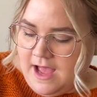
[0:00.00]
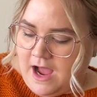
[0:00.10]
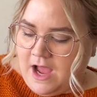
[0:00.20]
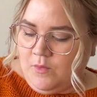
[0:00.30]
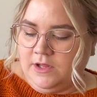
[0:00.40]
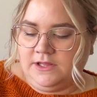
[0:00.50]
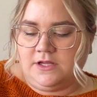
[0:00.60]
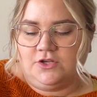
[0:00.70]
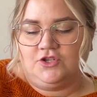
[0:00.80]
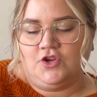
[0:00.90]
I will
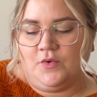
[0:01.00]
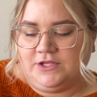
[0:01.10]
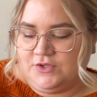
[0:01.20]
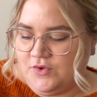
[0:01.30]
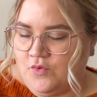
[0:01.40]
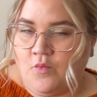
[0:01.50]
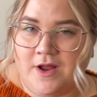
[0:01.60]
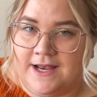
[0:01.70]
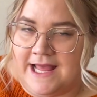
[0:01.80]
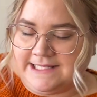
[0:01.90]
show it to you
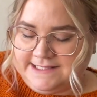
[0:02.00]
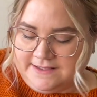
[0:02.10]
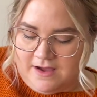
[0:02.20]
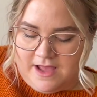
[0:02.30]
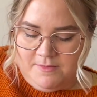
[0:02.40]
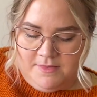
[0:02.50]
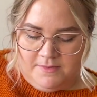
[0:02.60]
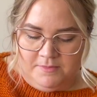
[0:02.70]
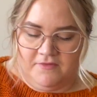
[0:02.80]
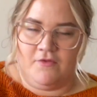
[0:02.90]
one last time
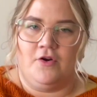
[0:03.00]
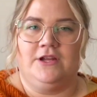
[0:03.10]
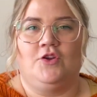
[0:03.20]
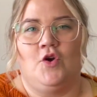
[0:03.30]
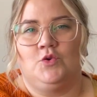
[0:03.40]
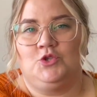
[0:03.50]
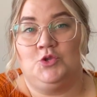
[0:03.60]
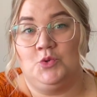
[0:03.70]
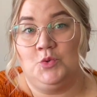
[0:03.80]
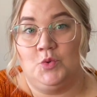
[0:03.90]
before it goes
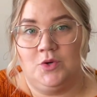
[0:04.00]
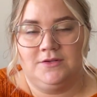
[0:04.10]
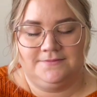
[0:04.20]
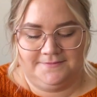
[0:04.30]
to